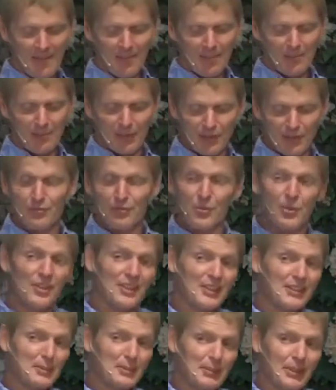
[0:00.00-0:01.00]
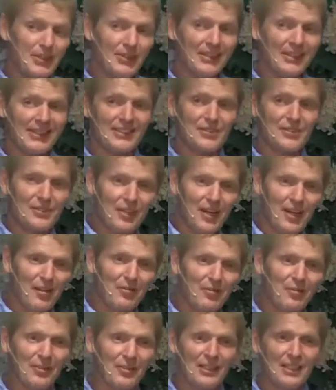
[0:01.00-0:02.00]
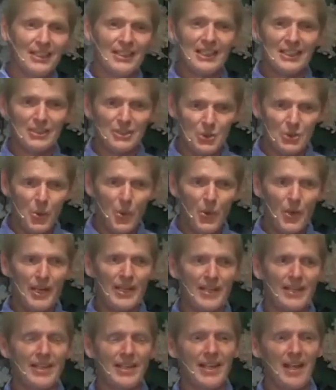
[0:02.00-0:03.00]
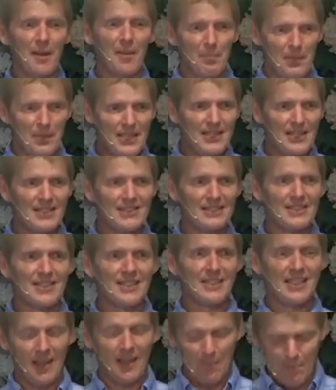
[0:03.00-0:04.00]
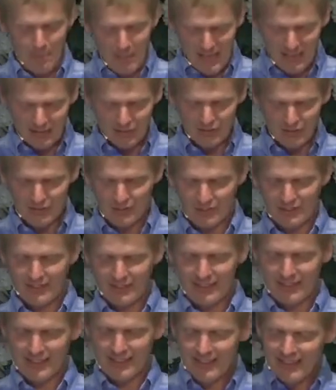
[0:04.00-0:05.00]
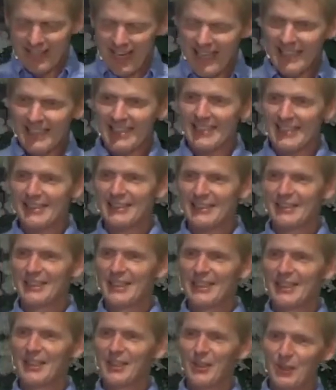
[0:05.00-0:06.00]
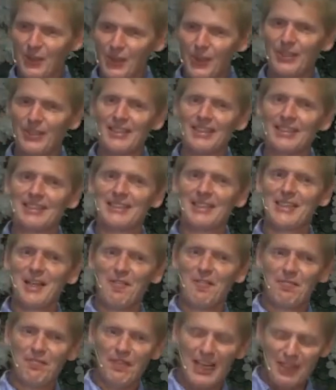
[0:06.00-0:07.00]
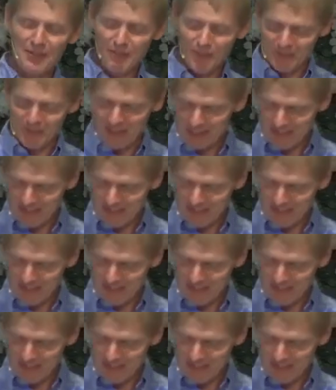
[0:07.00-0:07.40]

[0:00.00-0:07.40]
but the fruit of the Spirit is love, and joy, and peace, and patience, kindness, goodness, faithfulness,